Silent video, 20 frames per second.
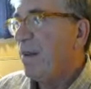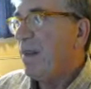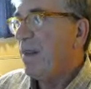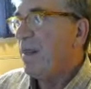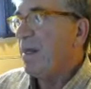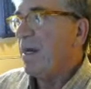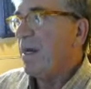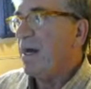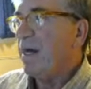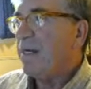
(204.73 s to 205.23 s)

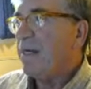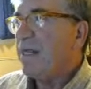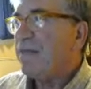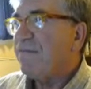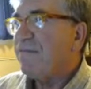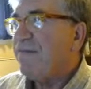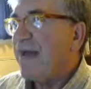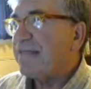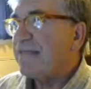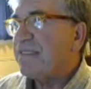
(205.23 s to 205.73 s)
Another
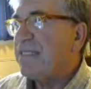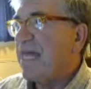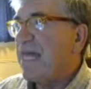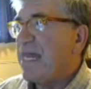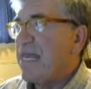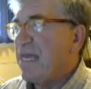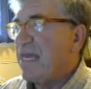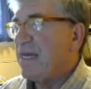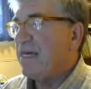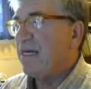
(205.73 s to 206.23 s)

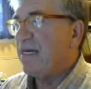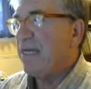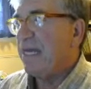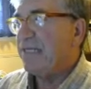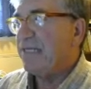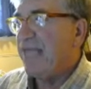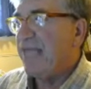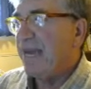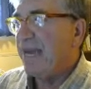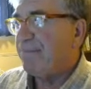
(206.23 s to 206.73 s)
fascinating
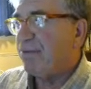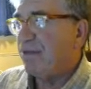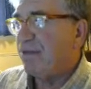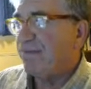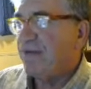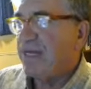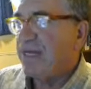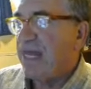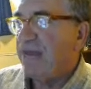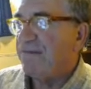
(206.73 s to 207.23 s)
example of
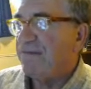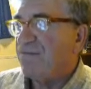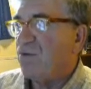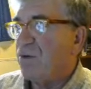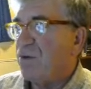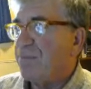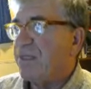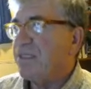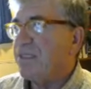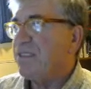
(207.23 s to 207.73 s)

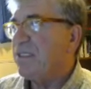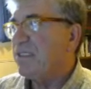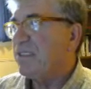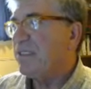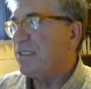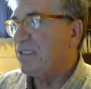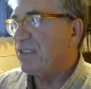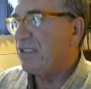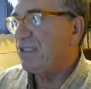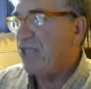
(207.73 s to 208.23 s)
cuneiform. This is
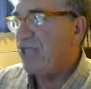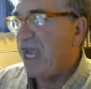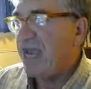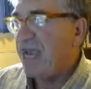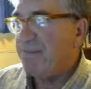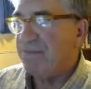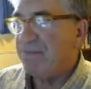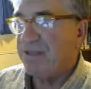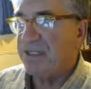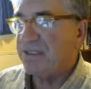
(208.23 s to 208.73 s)
the
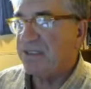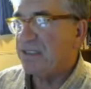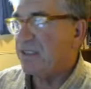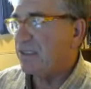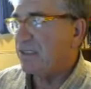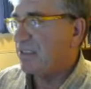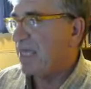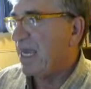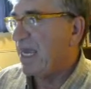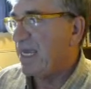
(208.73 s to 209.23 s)
shape. This
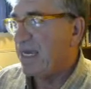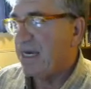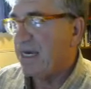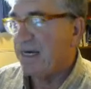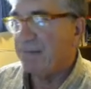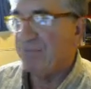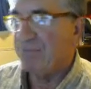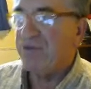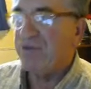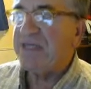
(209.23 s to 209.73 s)
is a
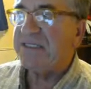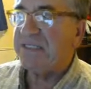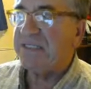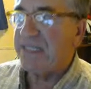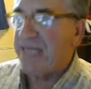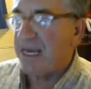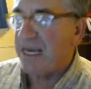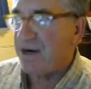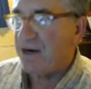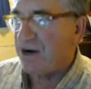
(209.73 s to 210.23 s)

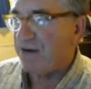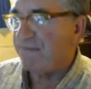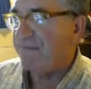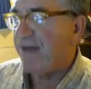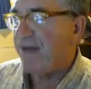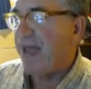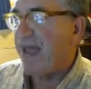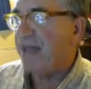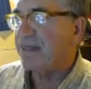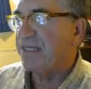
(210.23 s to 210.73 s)
priestly
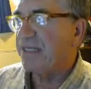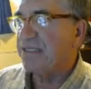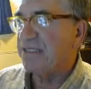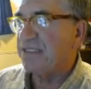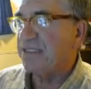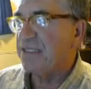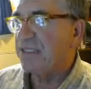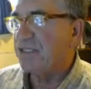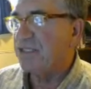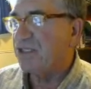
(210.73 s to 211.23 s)
artifact. This
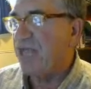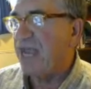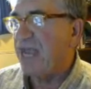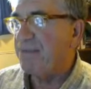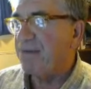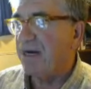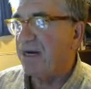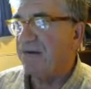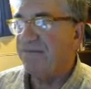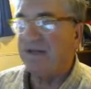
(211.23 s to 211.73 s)
is the
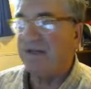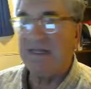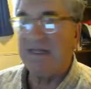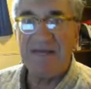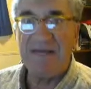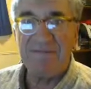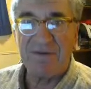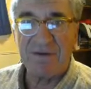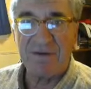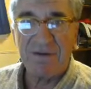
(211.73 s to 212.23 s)
shape of a
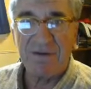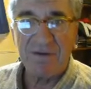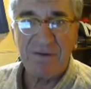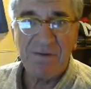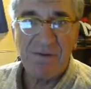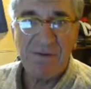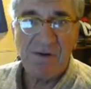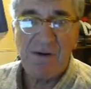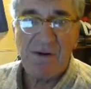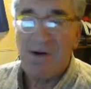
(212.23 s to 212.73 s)
liver.
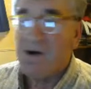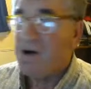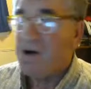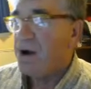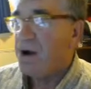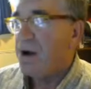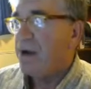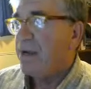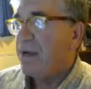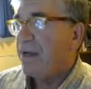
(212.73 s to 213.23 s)

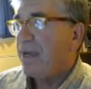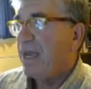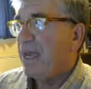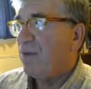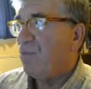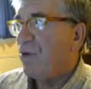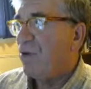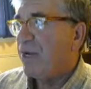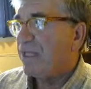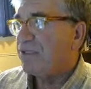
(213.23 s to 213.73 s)

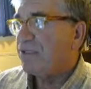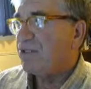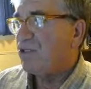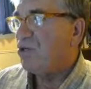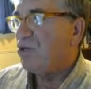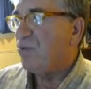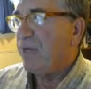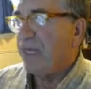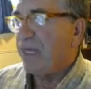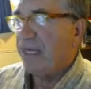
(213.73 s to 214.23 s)
And what it's
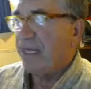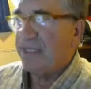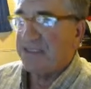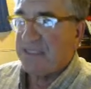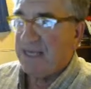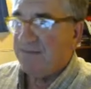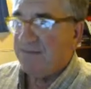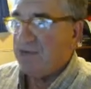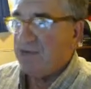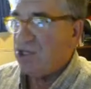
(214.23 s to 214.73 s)
doing, it's
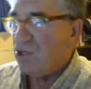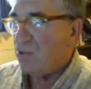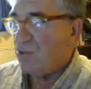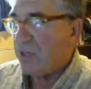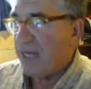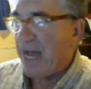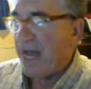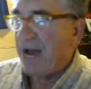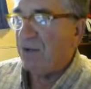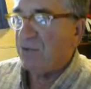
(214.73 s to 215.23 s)
giving you
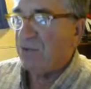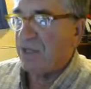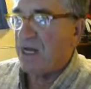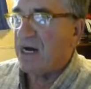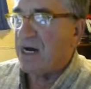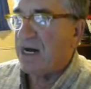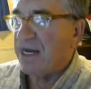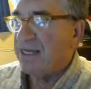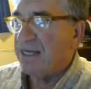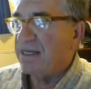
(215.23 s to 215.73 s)
an
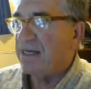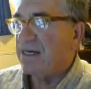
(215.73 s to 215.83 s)
outline